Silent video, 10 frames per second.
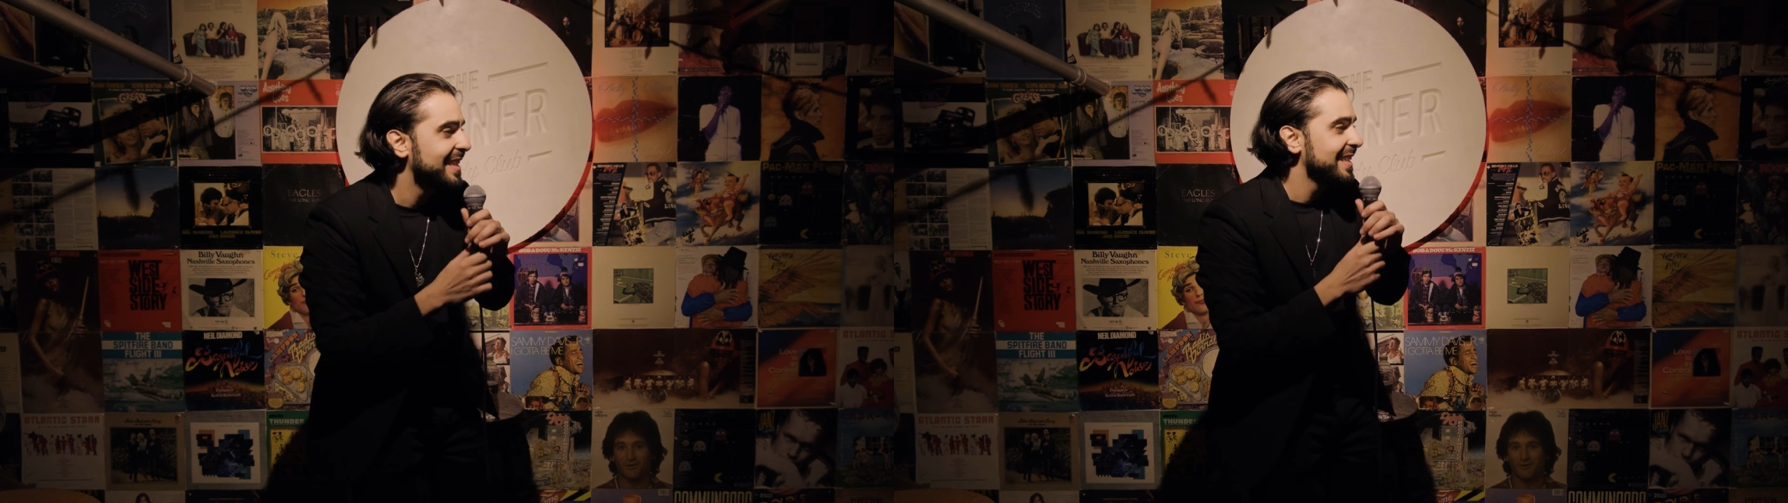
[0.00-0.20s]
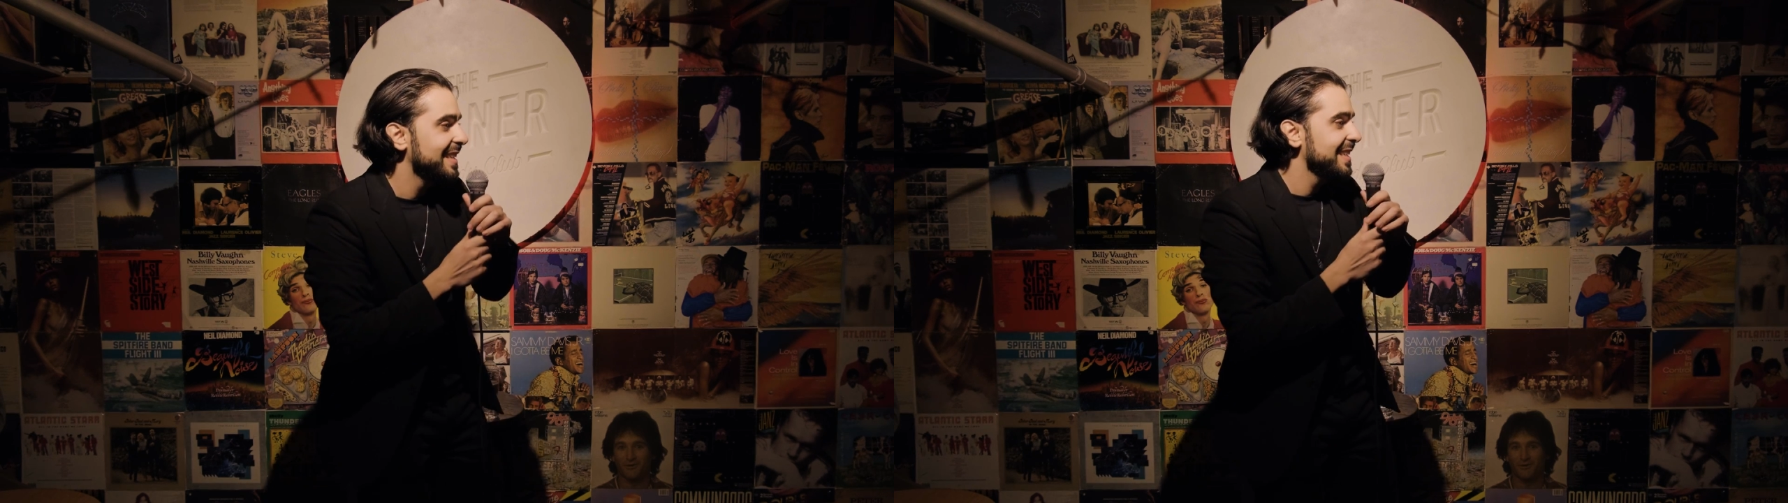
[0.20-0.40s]

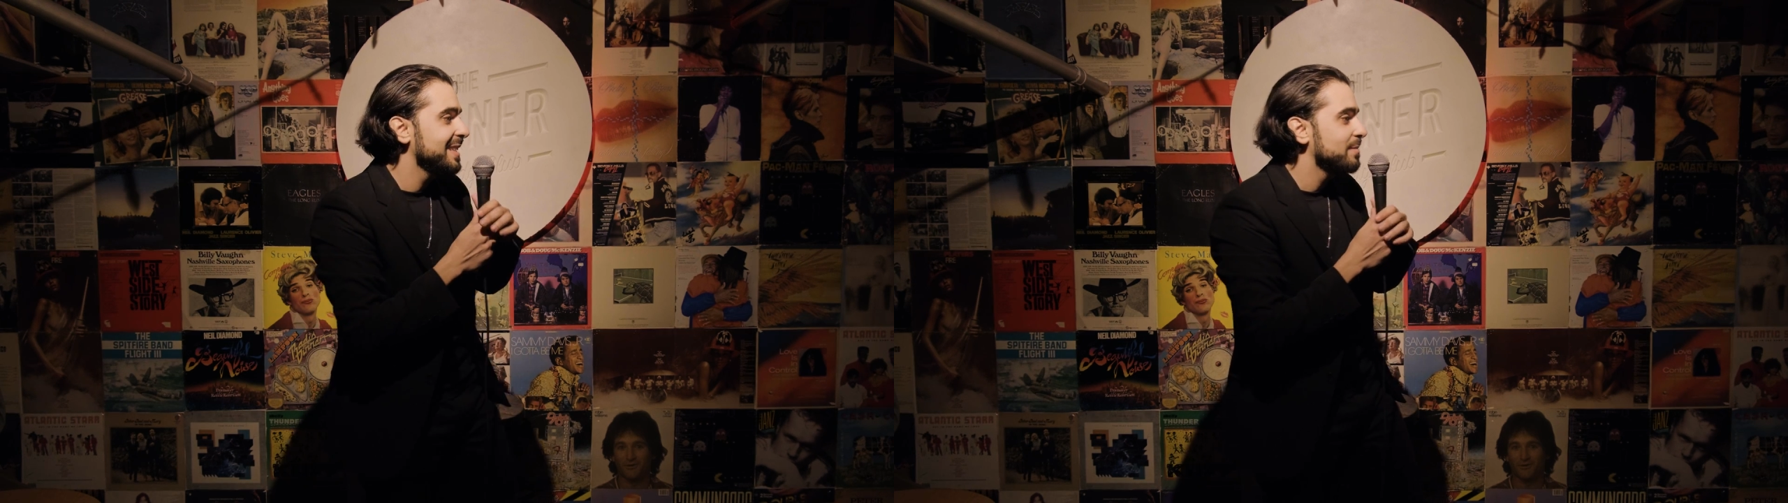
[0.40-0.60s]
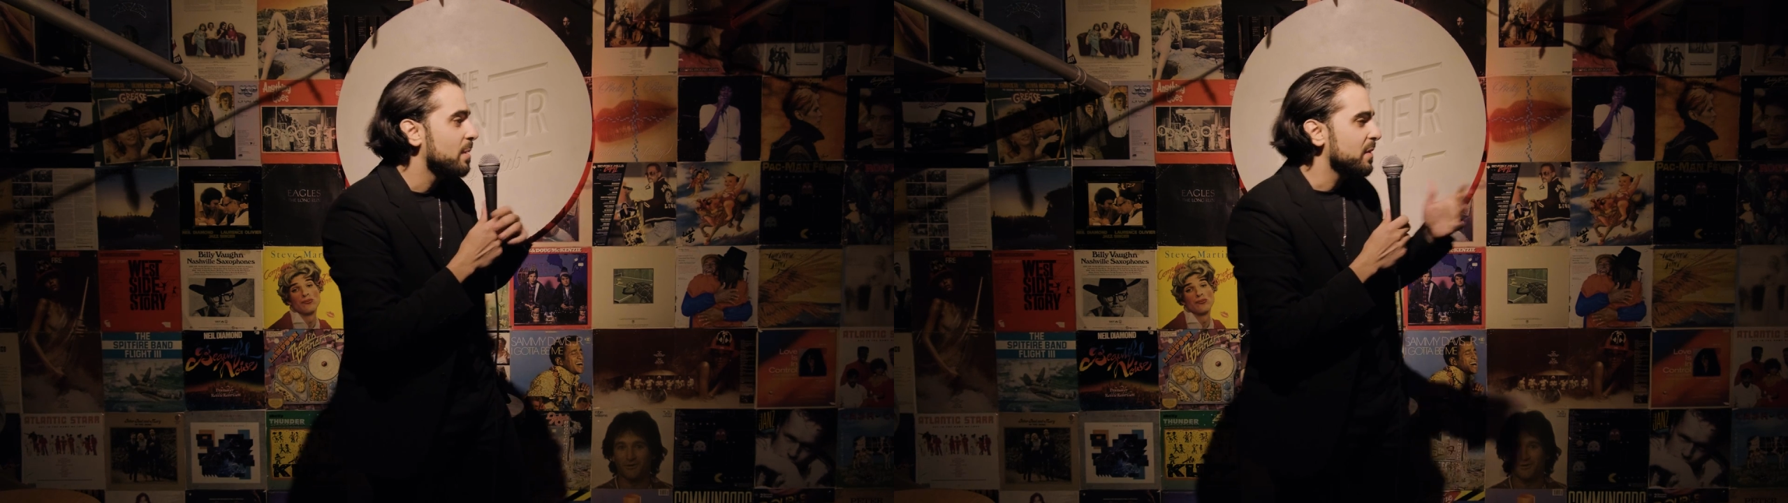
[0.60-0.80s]
My